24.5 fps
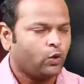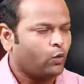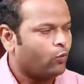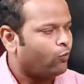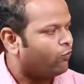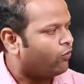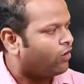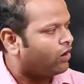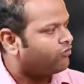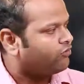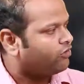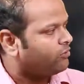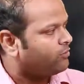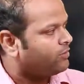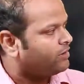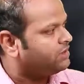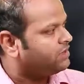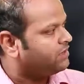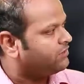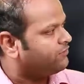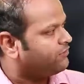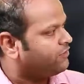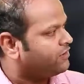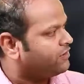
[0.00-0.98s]
What will be
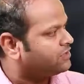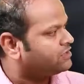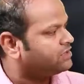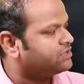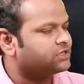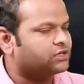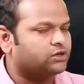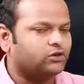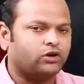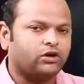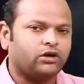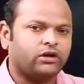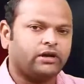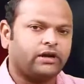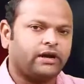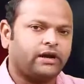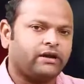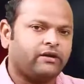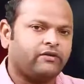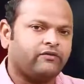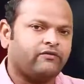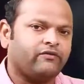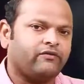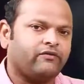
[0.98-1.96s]
the first
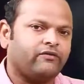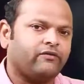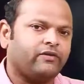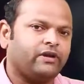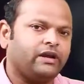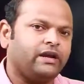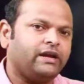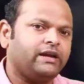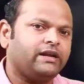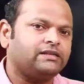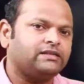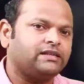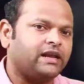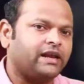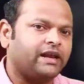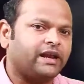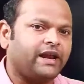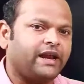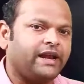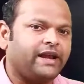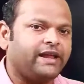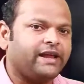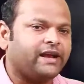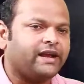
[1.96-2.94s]
coordinate? It is the
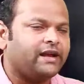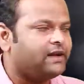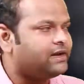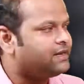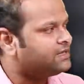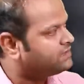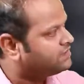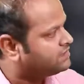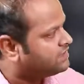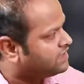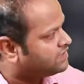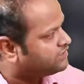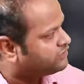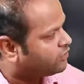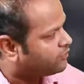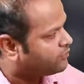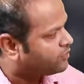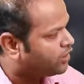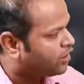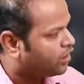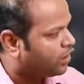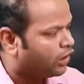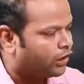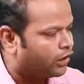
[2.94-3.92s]
radial distance from
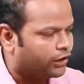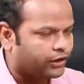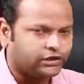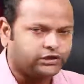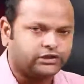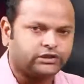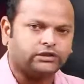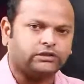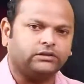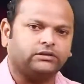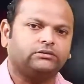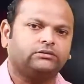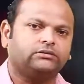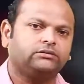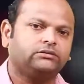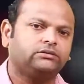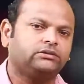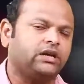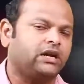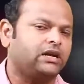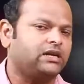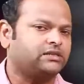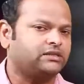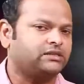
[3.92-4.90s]
the origin,
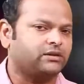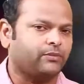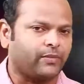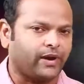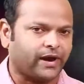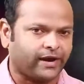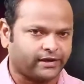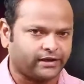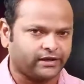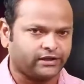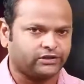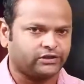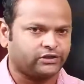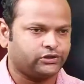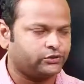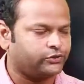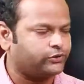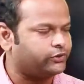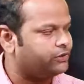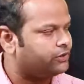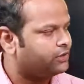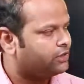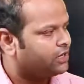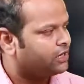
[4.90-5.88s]
that is the
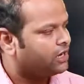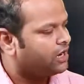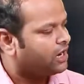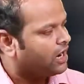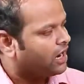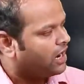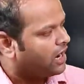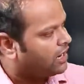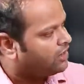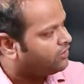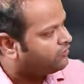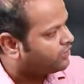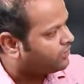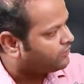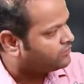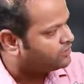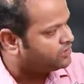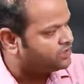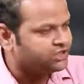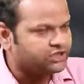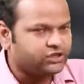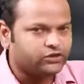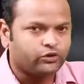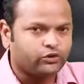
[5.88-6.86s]
magnitude, and
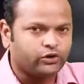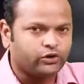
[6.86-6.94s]
from 0